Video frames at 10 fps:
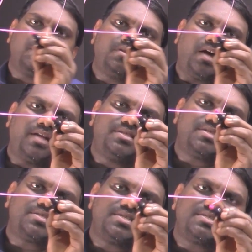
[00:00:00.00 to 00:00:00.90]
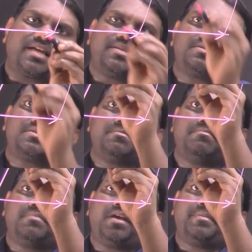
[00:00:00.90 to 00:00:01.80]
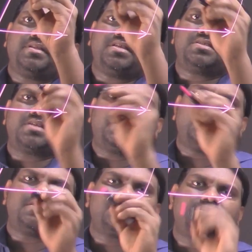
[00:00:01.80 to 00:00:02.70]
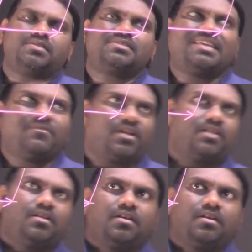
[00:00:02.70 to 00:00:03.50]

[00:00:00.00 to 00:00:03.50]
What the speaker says: the adjacent sides, maybe this and this is given.